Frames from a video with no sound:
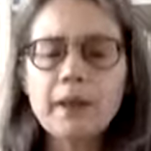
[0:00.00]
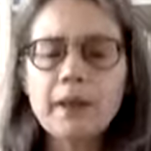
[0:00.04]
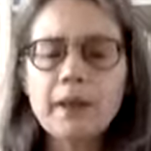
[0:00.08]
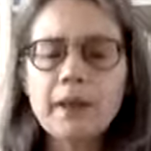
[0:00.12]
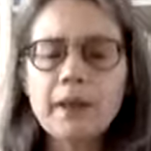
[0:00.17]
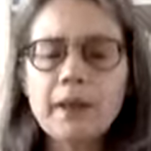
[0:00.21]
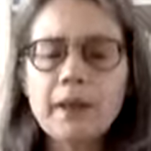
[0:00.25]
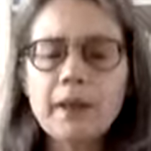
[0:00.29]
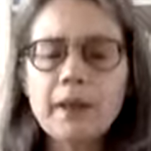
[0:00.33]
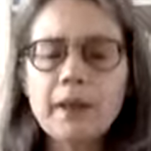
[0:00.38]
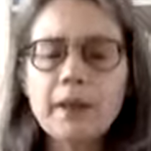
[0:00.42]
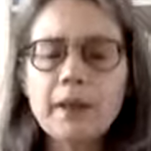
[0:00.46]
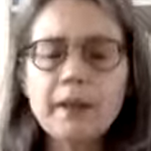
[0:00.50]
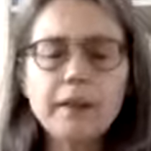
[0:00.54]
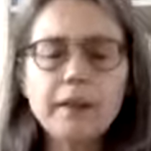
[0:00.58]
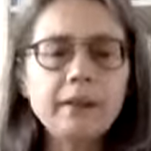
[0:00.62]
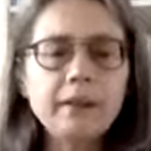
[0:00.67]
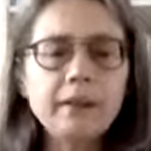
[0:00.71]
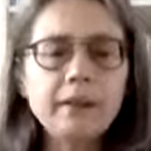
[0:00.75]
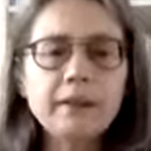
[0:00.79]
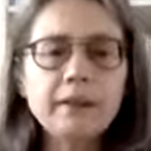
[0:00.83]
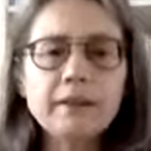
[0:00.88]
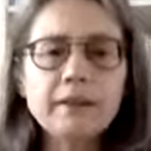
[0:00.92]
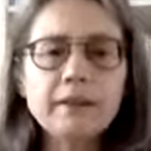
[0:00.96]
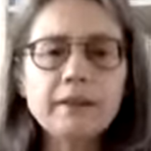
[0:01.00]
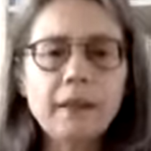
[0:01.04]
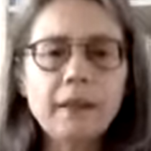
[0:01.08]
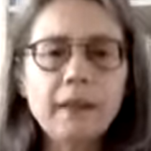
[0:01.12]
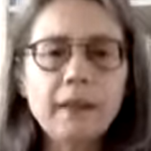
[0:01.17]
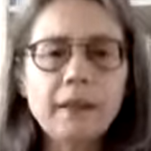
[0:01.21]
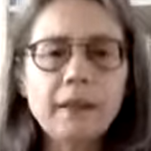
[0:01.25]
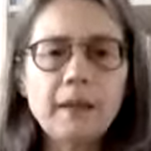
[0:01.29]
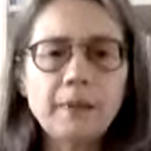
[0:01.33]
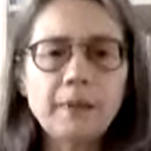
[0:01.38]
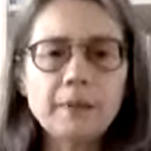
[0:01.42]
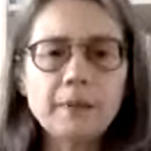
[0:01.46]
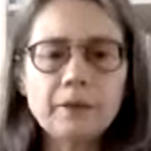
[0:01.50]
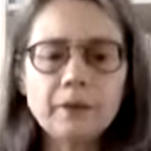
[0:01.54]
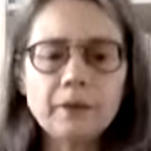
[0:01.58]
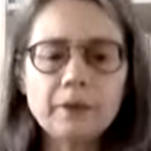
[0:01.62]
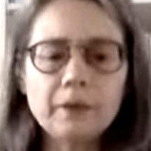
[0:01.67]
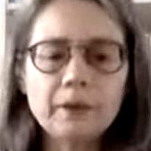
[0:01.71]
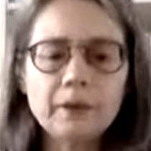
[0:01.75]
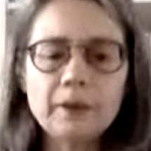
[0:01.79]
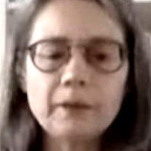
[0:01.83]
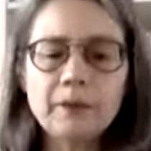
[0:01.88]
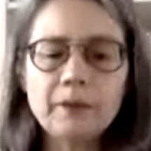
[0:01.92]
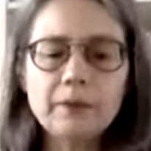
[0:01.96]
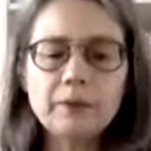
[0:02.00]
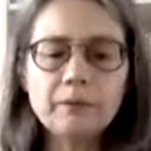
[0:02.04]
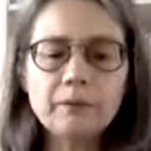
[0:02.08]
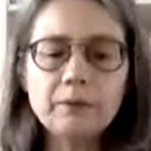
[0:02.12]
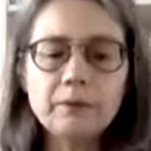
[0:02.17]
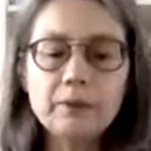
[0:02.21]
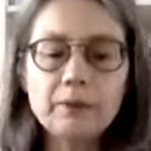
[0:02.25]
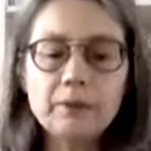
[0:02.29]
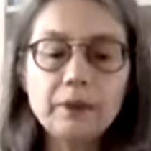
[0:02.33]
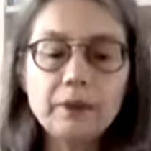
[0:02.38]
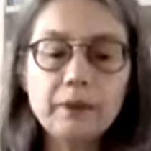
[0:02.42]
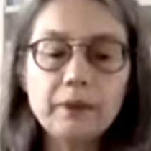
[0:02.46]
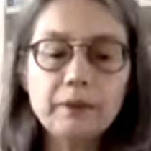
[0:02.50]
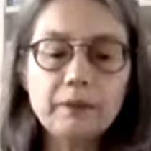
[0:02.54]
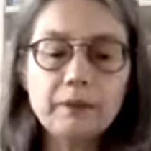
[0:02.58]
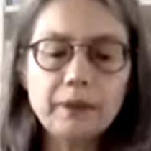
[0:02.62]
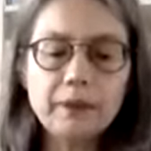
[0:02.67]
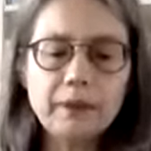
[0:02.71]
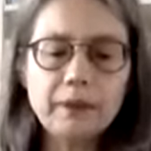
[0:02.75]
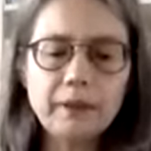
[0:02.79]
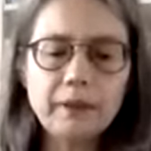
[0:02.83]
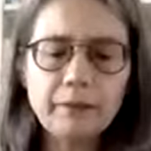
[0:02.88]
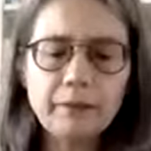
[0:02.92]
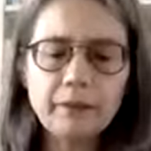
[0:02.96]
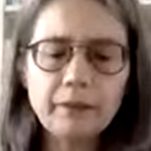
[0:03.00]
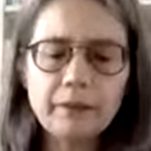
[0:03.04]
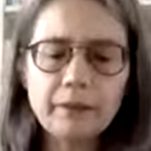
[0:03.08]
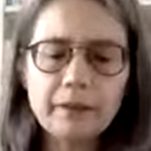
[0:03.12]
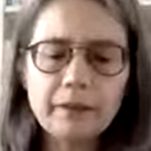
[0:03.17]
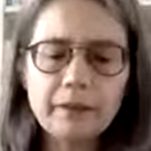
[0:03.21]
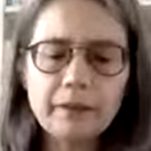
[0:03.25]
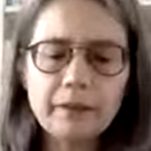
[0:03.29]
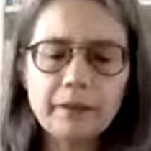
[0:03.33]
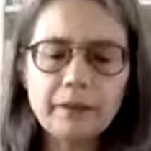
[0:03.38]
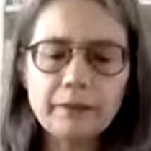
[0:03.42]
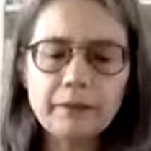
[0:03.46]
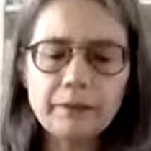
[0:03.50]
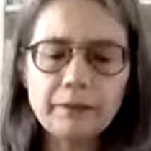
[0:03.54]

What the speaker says: and it is absolutely really, really effective.